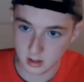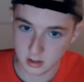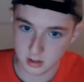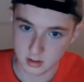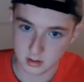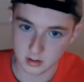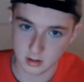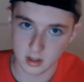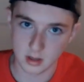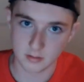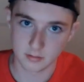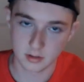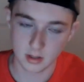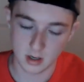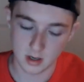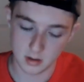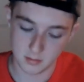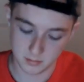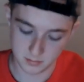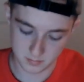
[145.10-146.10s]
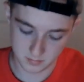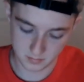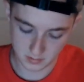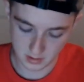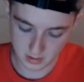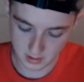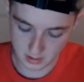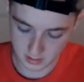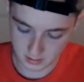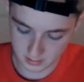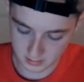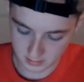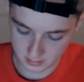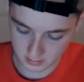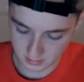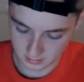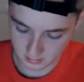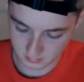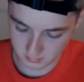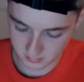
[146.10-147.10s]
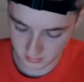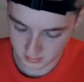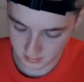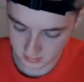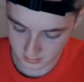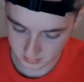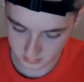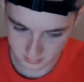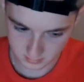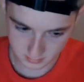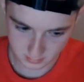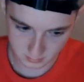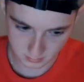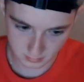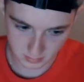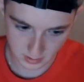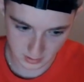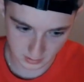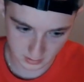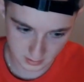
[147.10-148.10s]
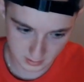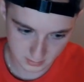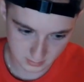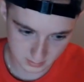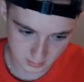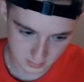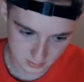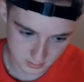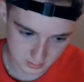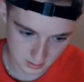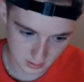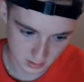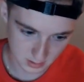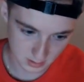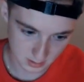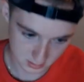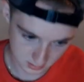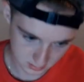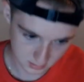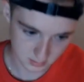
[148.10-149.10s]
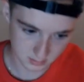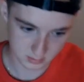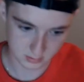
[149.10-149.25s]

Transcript: live cop, and some black Yeezys. So